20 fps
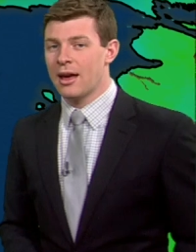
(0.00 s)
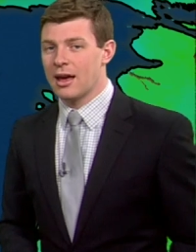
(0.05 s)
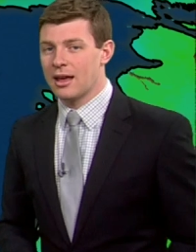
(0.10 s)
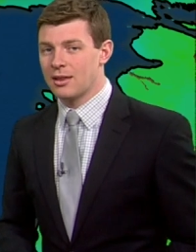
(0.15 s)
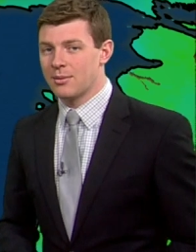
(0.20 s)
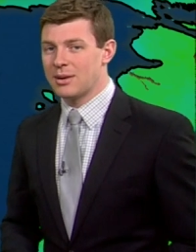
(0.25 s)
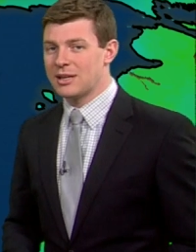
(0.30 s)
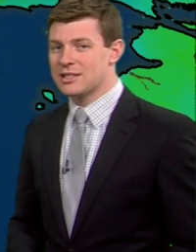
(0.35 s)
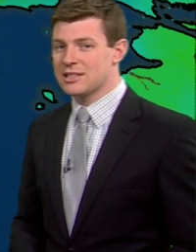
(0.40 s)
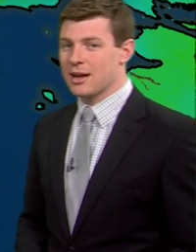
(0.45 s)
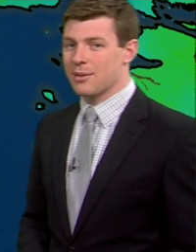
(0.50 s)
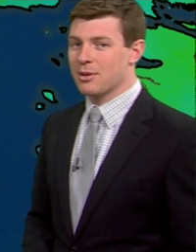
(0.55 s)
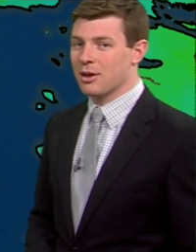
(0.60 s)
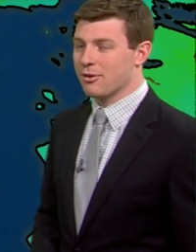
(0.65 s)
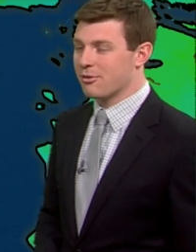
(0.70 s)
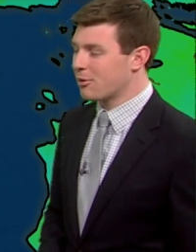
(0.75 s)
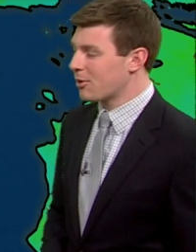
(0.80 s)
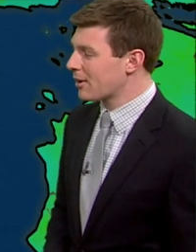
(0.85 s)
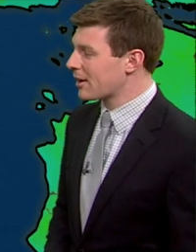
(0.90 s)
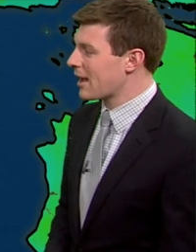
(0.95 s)
In the meantime, though,
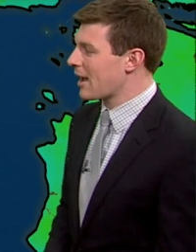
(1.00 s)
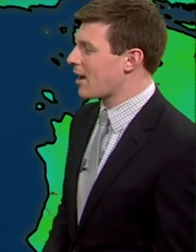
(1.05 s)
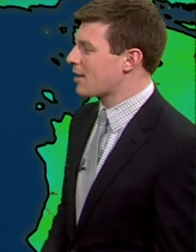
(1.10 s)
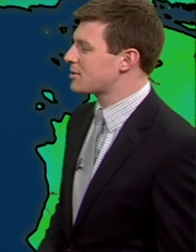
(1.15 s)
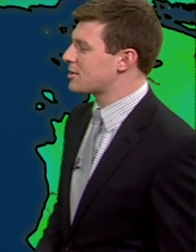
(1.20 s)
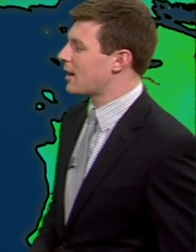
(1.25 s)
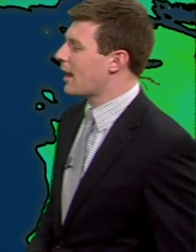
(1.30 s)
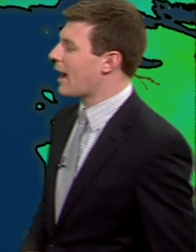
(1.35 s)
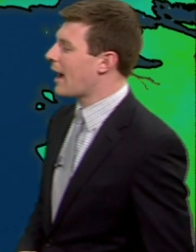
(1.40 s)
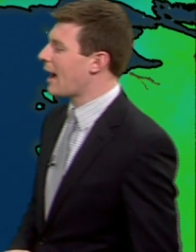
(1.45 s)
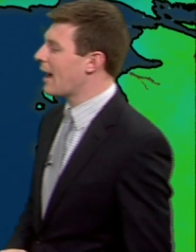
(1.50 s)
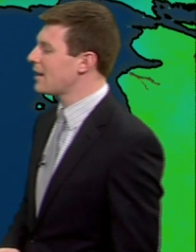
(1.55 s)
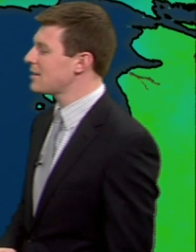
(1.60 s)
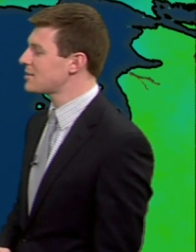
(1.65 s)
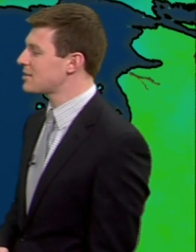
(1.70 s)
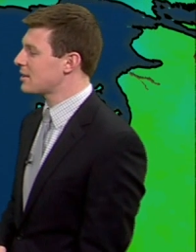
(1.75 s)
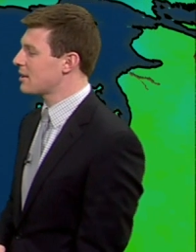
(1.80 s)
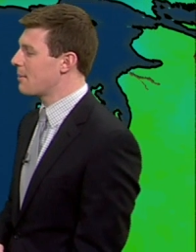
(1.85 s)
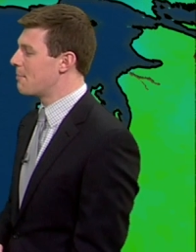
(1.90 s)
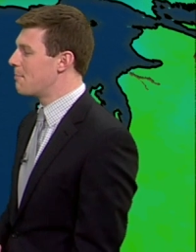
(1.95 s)
forecasted
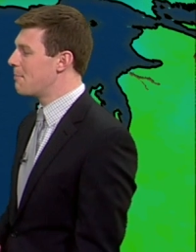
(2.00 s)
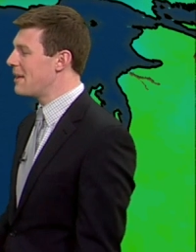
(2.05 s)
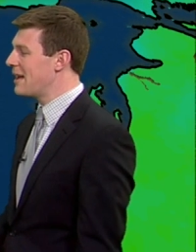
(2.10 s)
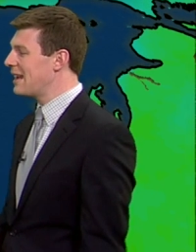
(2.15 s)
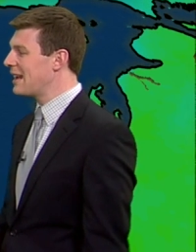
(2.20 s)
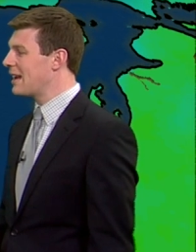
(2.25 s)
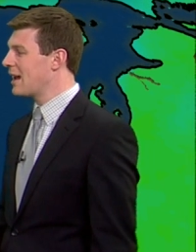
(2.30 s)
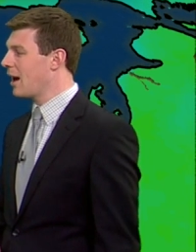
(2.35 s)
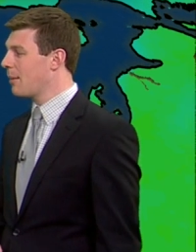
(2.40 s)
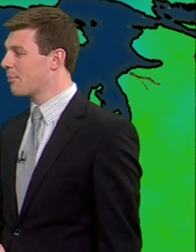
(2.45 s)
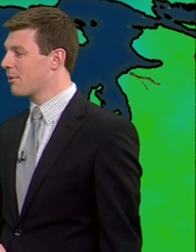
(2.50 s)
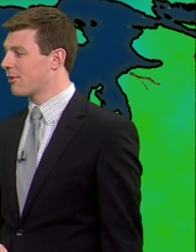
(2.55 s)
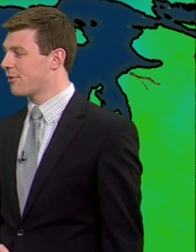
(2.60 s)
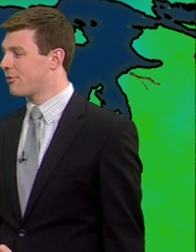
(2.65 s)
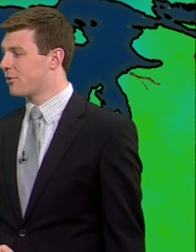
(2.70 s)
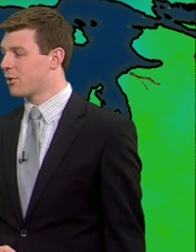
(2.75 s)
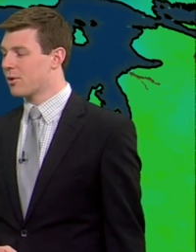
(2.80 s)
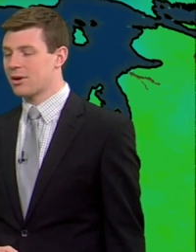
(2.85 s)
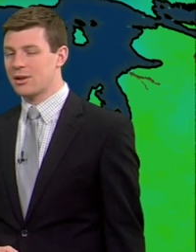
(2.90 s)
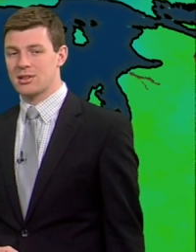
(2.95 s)
highs, mid and upper
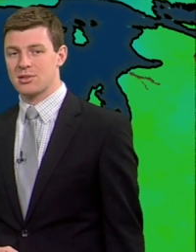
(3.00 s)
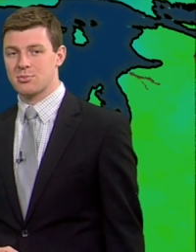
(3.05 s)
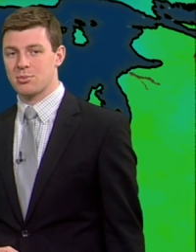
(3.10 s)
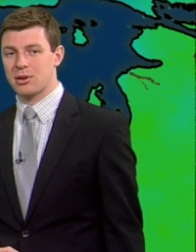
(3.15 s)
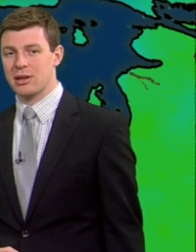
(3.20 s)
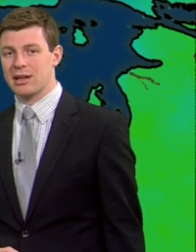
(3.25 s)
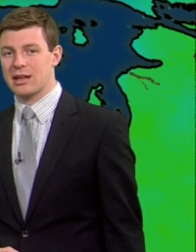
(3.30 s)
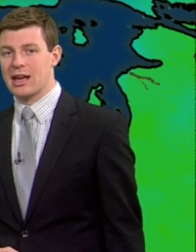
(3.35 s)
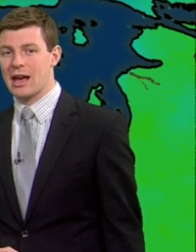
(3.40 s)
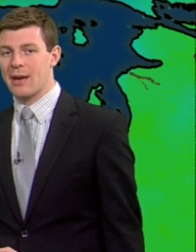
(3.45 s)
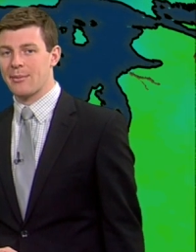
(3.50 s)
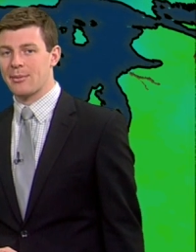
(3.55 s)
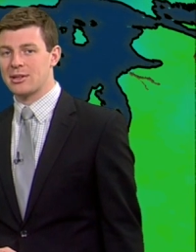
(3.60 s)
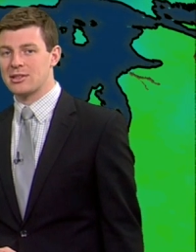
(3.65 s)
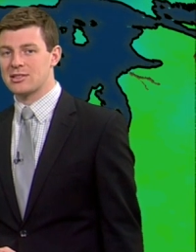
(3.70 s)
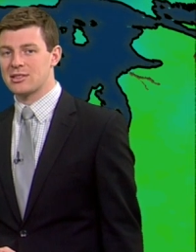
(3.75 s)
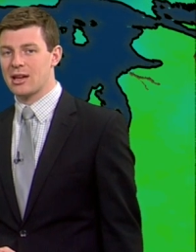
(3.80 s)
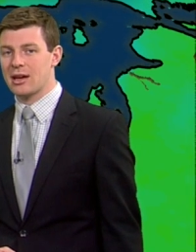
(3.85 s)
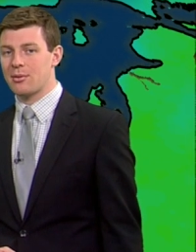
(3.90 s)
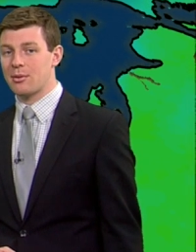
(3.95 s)
40s, pretty common
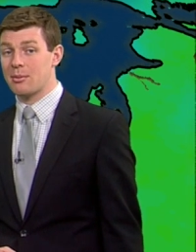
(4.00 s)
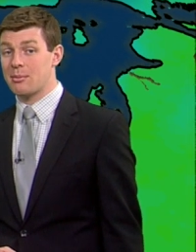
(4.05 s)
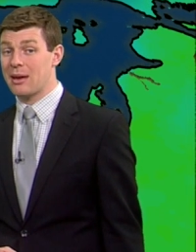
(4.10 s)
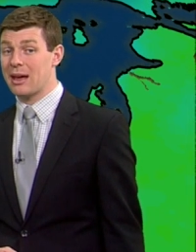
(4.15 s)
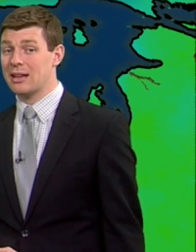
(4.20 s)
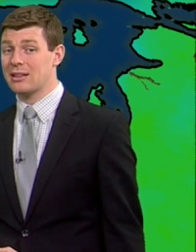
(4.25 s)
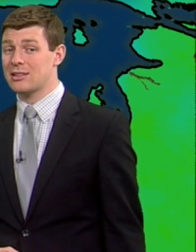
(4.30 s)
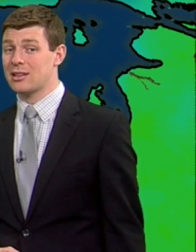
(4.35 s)
sight. We may